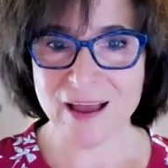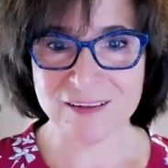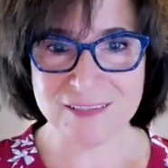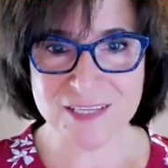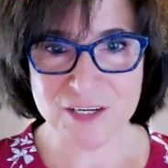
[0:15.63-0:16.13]

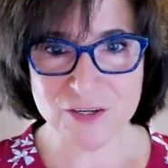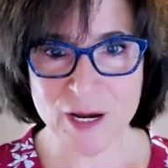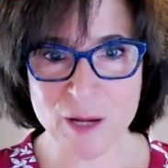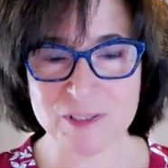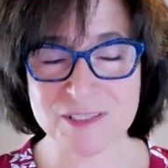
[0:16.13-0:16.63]
Alexander
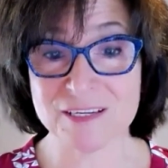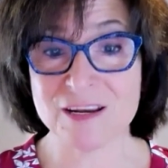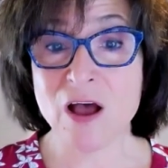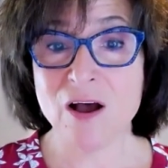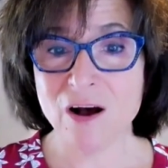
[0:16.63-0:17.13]
Hamilton,
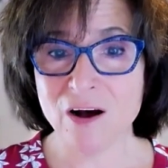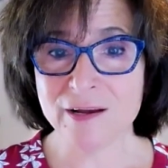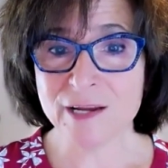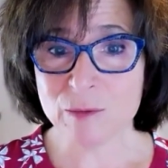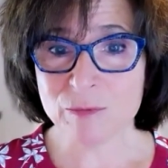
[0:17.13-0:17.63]

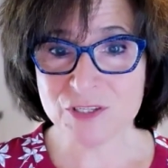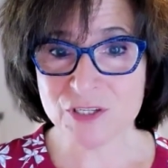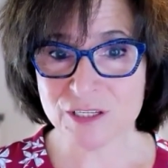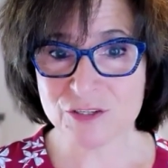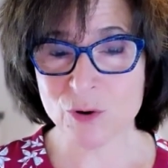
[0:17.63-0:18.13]
unable to
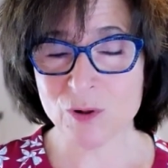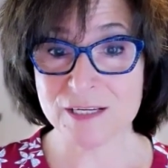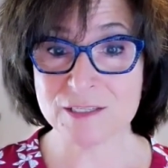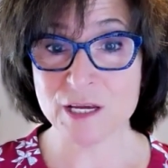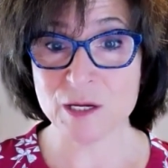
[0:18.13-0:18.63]
control
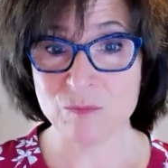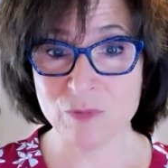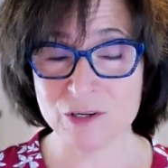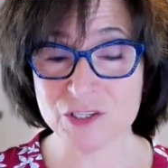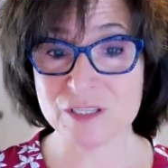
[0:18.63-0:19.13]
his
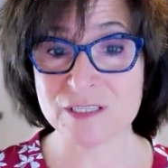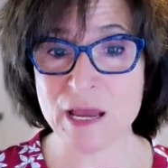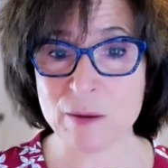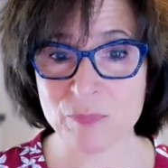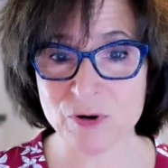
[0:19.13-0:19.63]
emotions
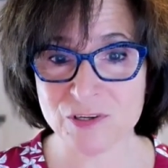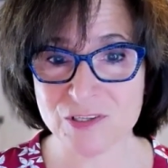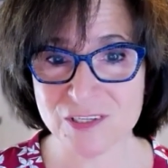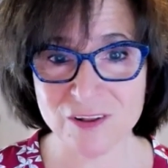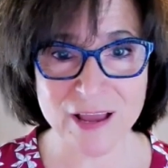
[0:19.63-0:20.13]
and
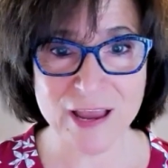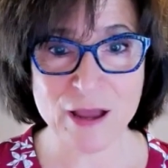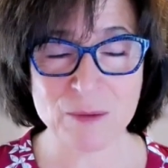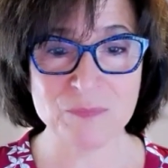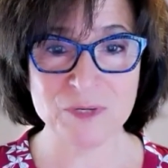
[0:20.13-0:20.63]
personal
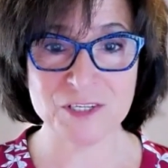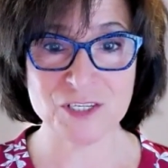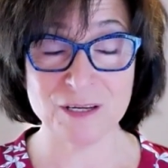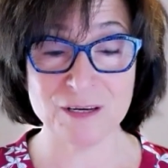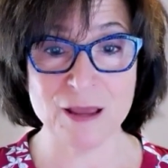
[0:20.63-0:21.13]

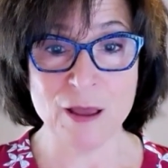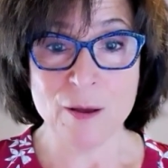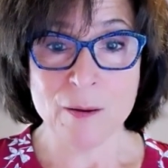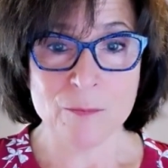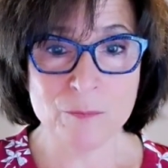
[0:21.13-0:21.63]
ambition,
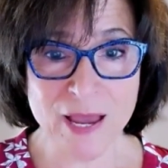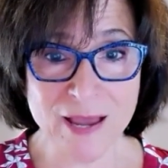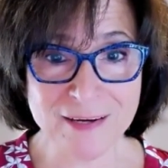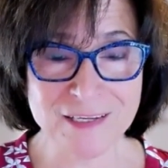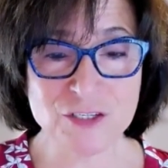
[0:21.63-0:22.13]

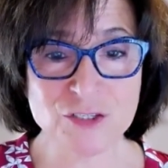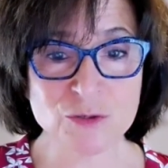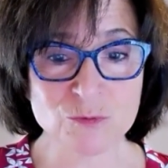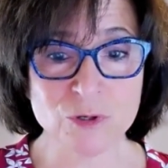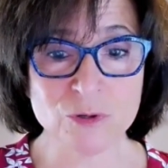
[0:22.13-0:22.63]
managed
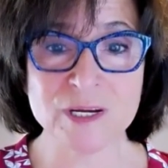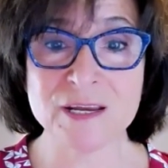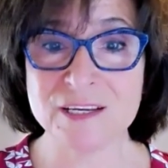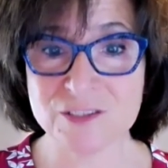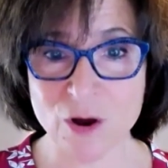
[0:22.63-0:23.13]
to ruin
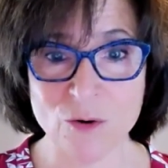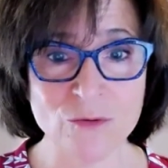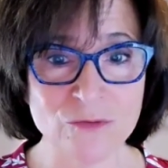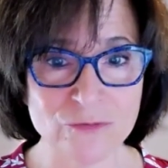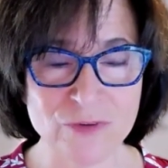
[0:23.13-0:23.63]
his
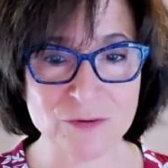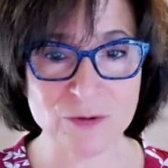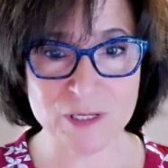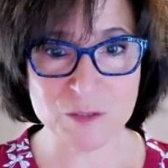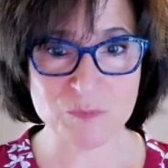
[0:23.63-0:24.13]
own
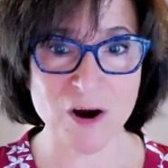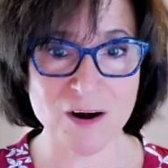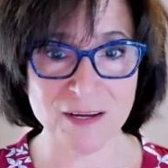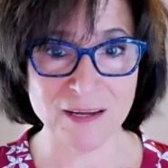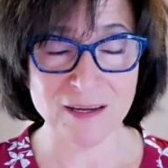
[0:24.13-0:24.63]
Federalist
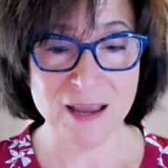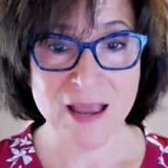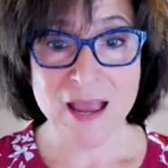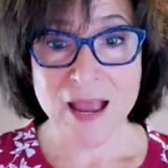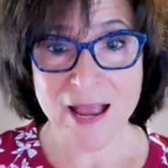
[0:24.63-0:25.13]
Party
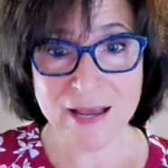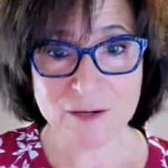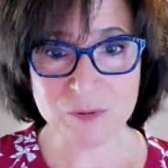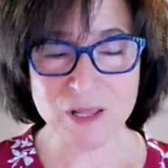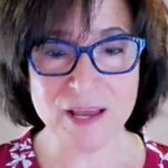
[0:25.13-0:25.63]

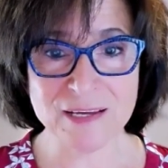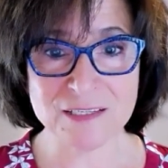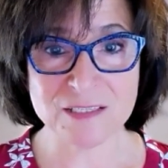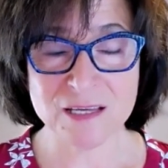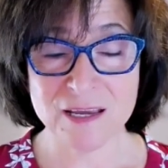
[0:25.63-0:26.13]
and
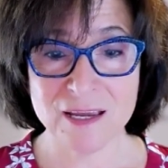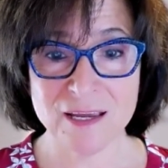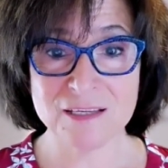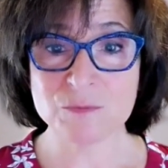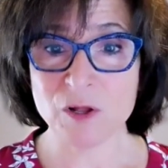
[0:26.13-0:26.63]
place
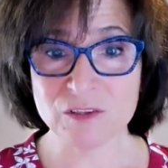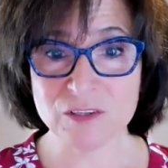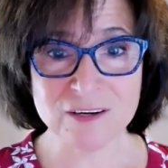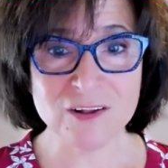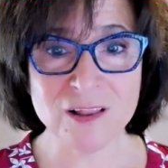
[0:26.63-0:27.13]
his
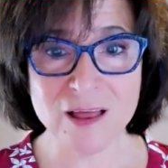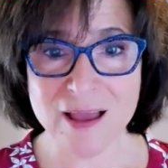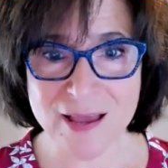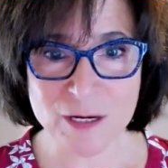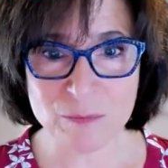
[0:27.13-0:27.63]
political
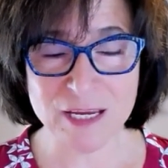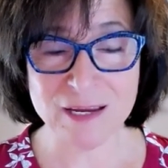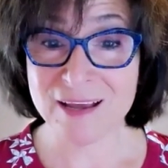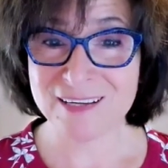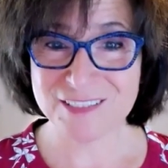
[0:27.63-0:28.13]

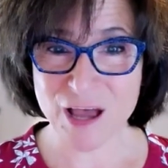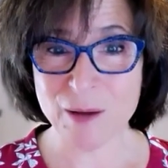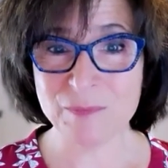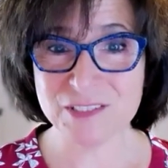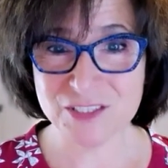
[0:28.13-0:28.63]
enemy,
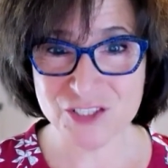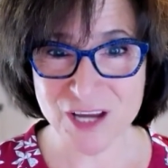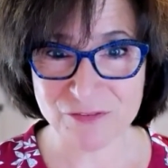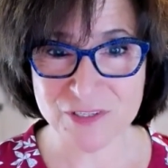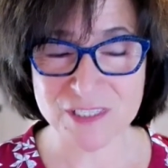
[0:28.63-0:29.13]
Thomas
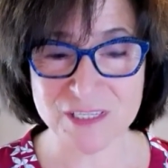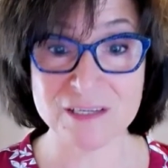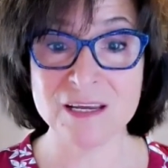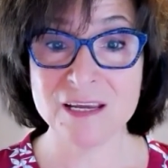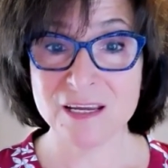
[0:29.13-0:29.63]

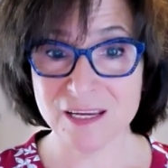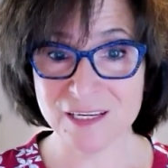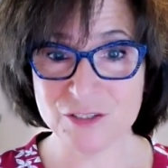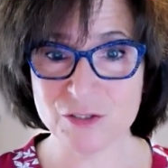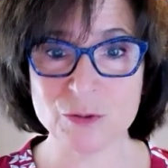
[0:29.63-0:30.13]
Jefferson,
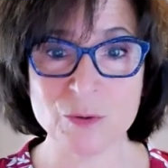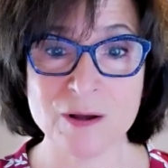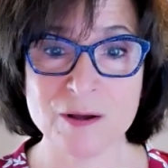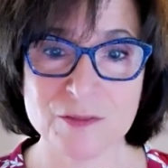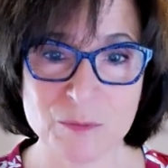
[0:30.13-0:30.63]
into
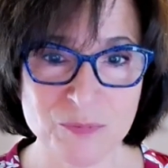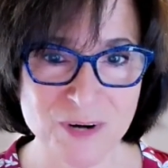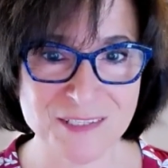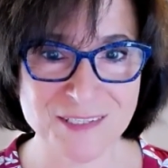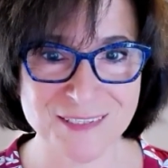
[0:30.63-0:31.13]
the
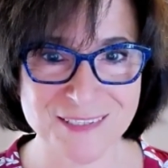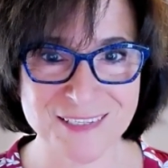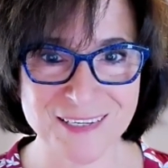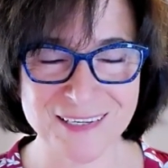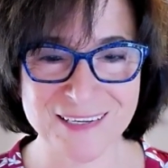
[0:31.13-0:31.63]

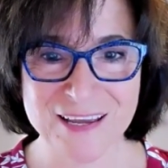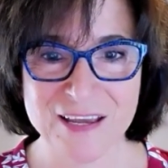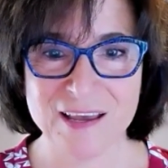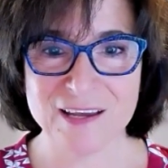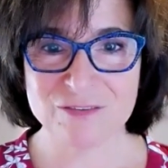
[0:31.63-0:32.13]
presidency.
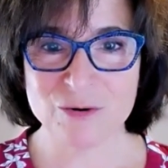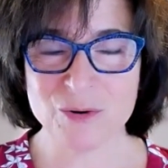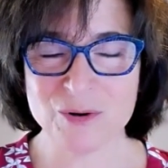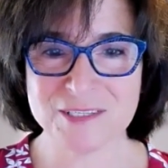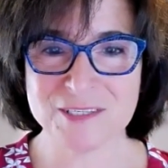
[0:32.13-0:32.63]
And of
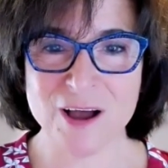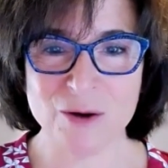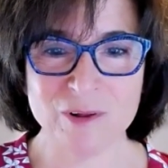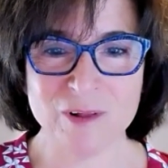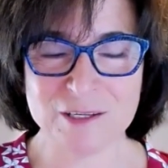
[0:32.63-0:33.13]
course,
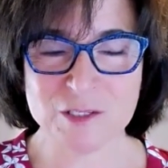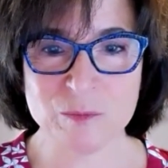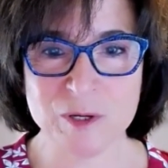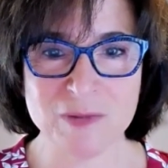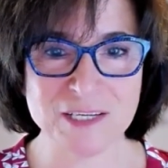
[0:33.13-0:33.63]
we'll also
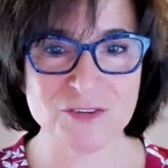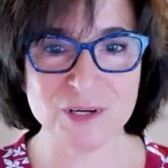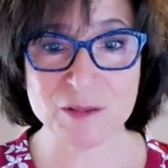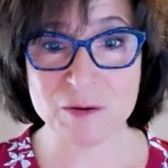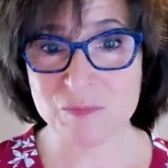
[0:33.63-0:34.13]
be
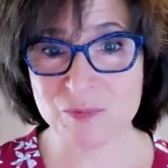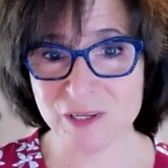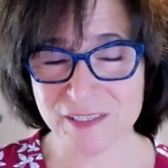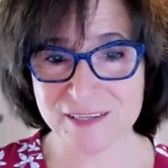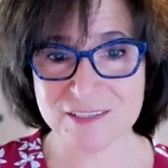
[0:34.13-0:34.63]
mentioning the
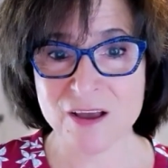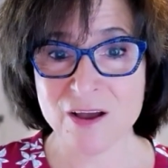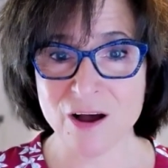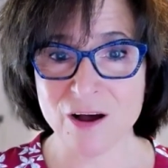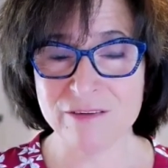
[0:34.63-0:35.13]
brilliance
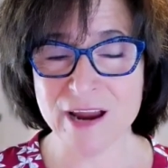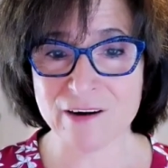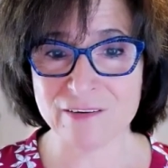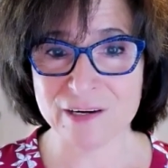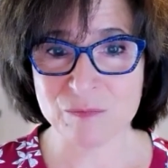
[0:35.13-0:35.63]
of
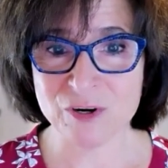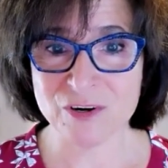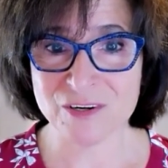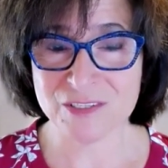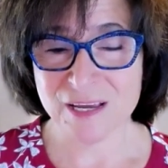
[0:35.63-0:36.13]
Aaron
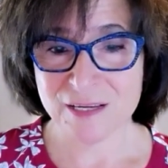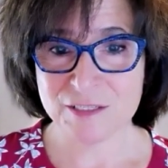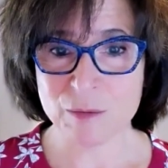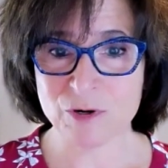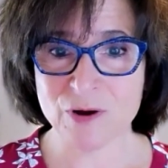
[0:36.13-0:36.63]
Burr's
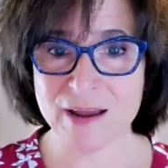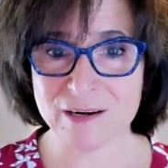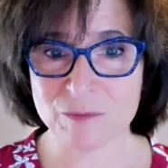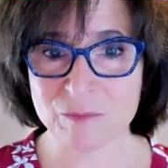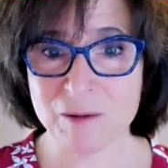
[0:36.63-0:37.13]

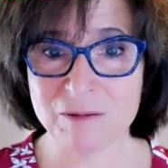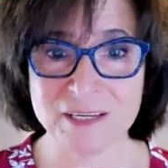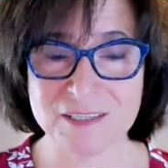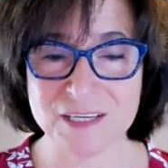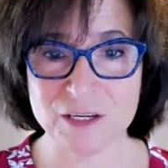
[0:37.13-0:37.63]
Democratic
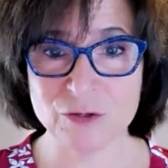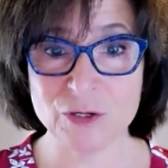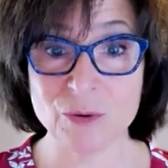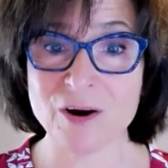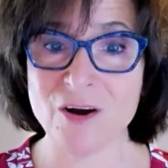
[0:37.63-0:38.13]
Republicans in New
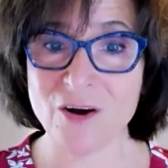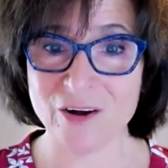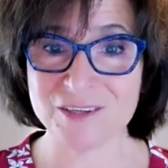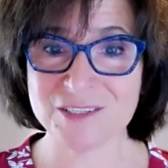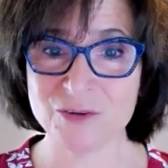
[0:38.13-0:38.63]
York,
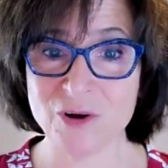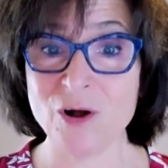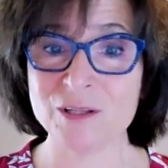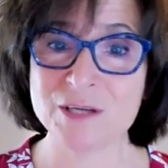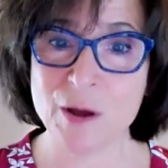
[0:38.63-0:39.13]
also
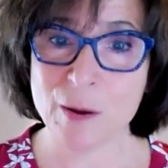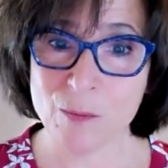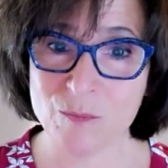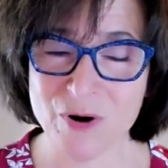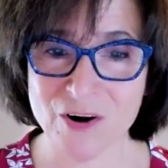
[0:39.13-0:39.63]
called
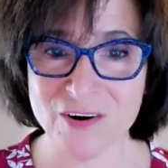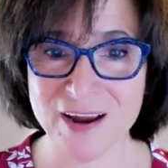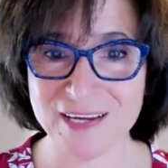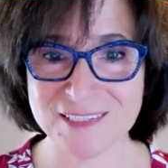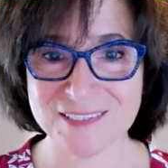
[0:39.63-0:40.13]

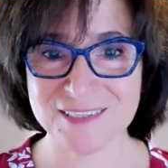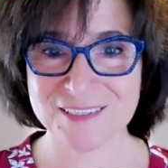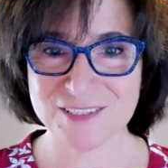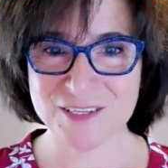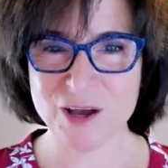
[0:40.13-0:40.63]
Burrites.
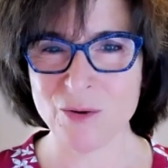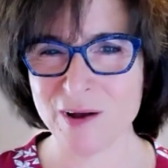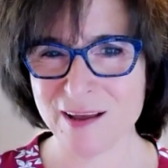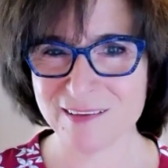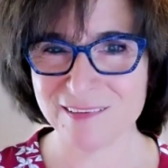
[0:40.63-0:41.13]

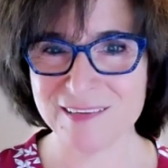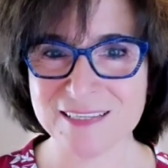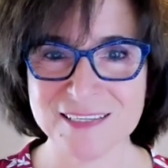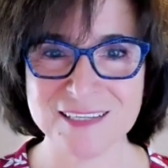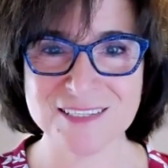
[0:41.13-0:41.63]
So
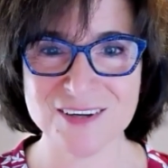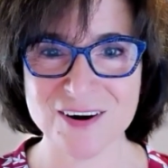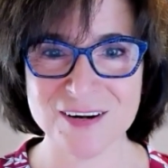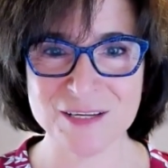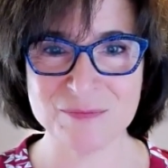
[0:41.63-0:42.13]
let's get
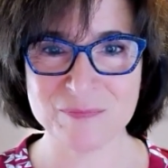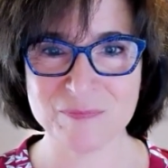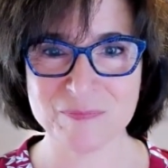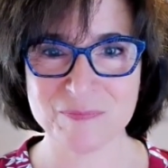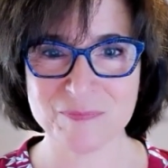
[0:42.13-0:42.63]
started.
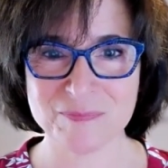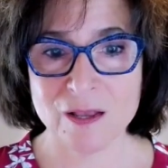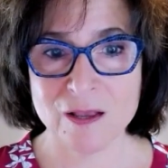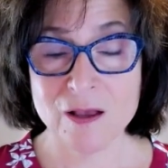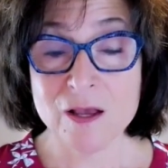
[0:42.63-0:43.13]

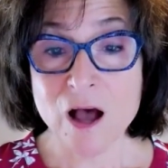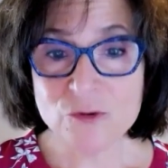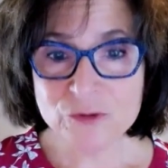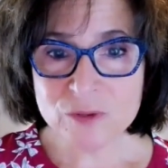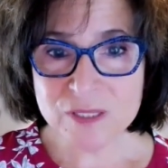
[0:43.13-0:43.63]
A
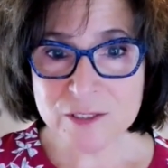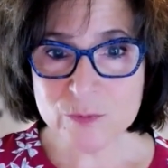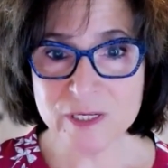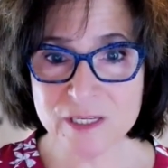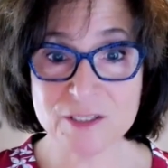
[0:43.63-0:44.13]
few things
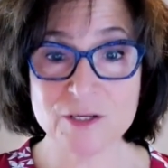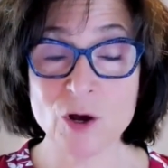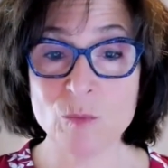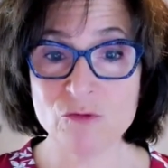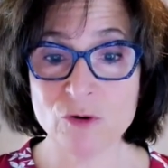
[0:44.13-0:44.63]
we need to
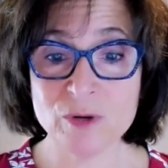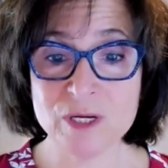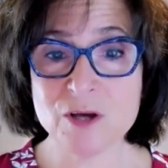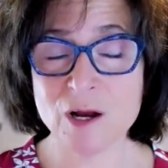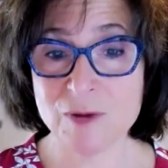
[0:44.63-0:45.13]
know before we
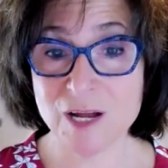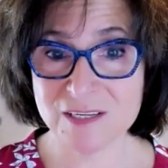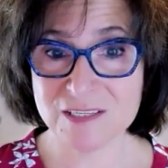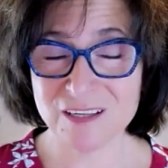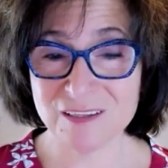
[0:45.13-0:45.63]
talk about
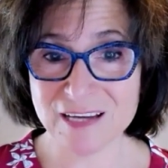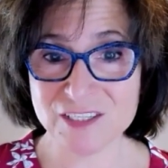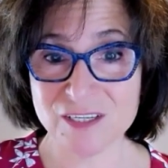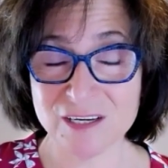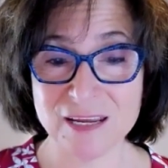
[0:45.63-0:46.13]
this
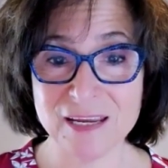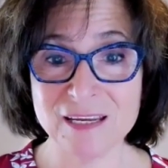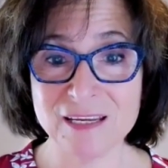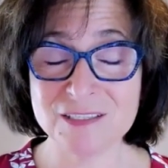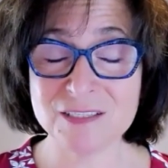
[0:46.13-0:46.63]
election
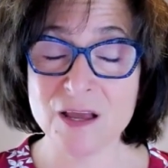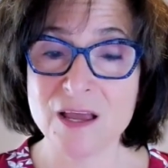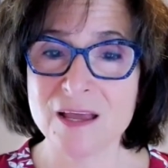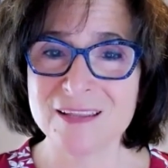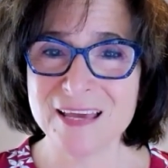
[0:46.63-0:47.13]
is
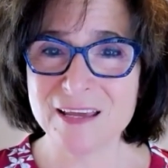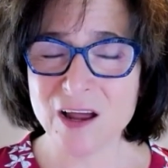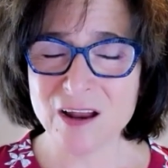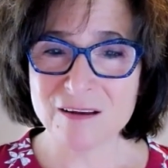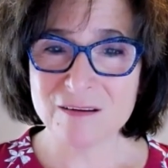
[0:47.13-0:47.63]

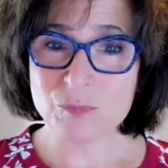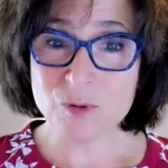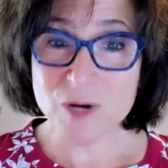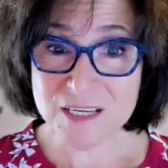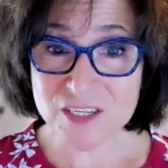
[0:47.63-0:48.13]
that
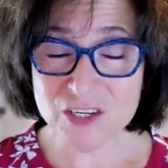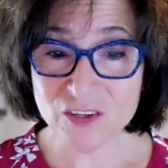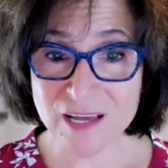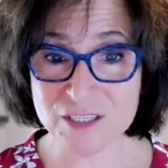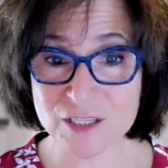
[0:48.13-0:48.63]
presidential
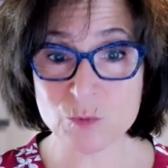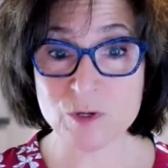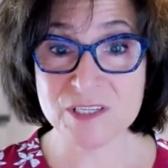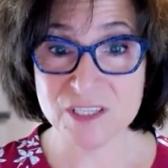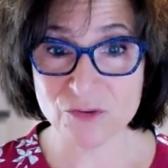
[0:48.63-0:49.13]
elections
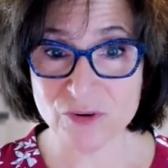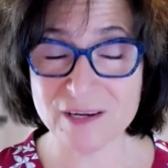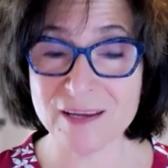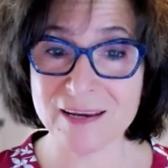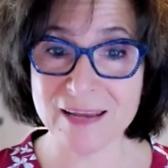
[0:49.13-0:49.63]
were
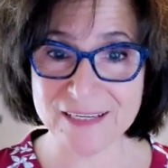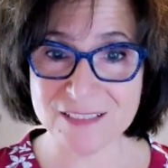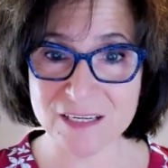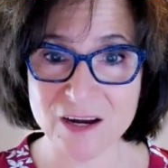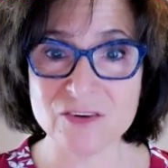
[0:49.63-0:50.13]
different in
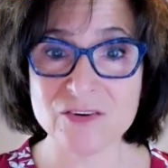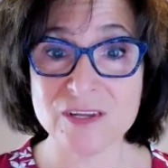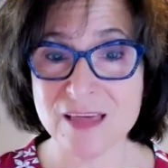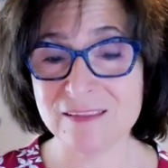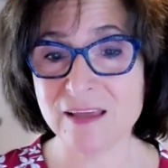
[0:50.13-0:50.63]

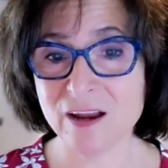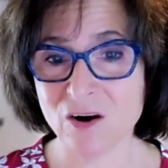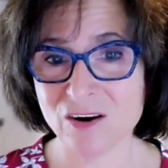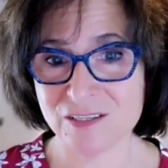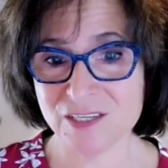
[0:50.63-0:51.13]
1800 than they
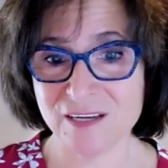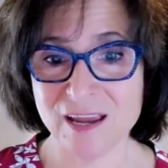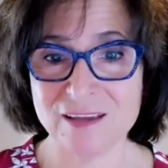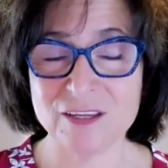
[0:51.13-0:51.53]
are today.